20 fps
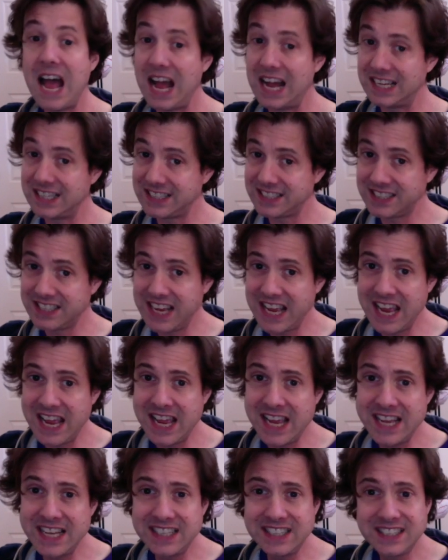I'd
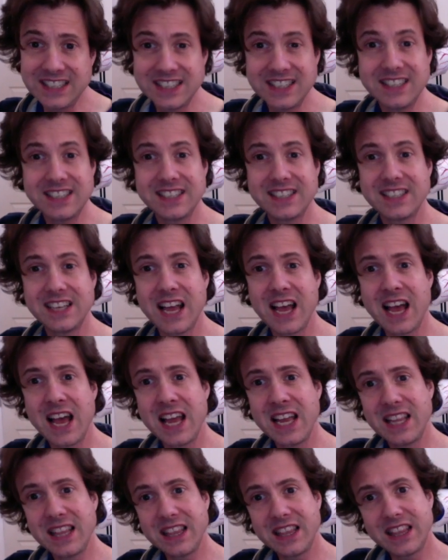say it's a
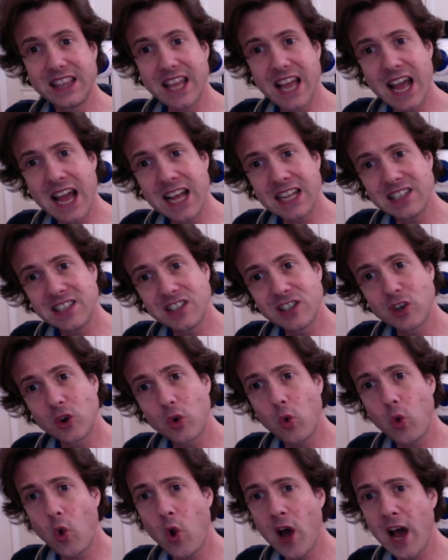sight that's
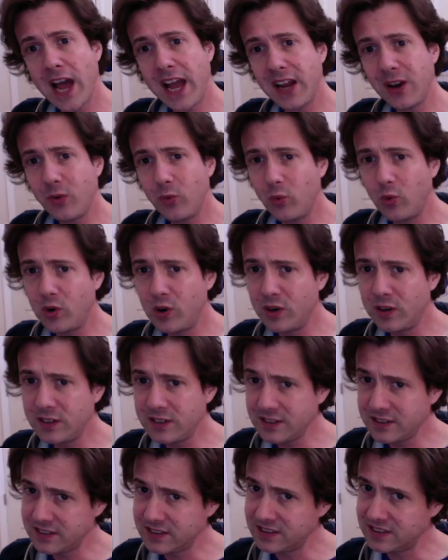quite
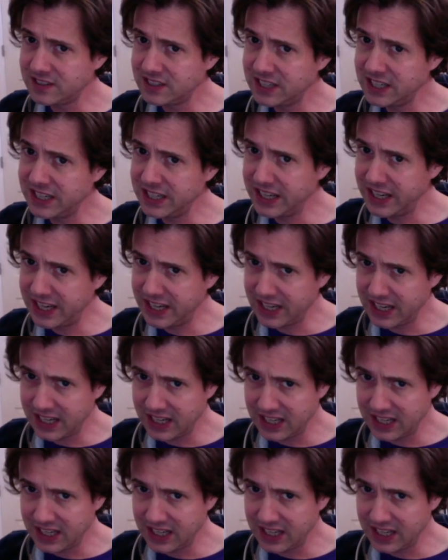worth seeing.